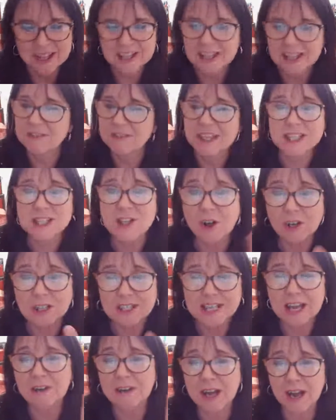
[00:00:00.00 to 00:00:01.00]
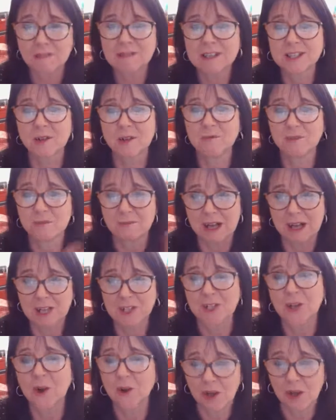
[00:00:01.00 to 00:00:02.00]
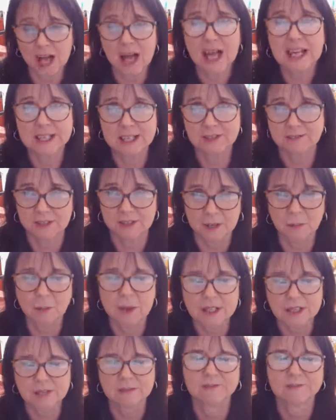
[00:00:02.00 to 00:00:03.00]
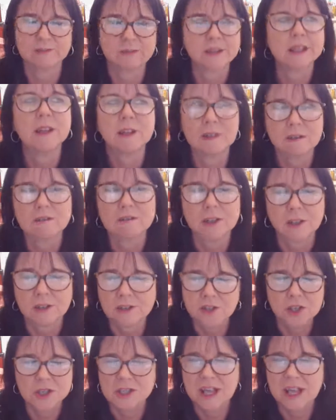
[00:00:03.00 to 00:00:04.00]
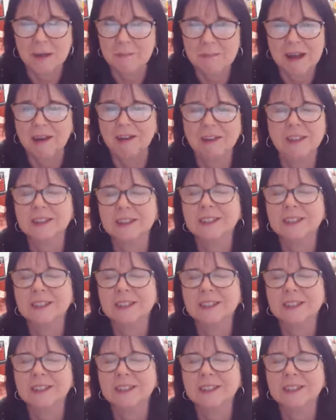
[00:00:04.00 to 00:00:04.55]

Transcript: If this lockdown carries on for much longer, I definitely will look just like Beryl.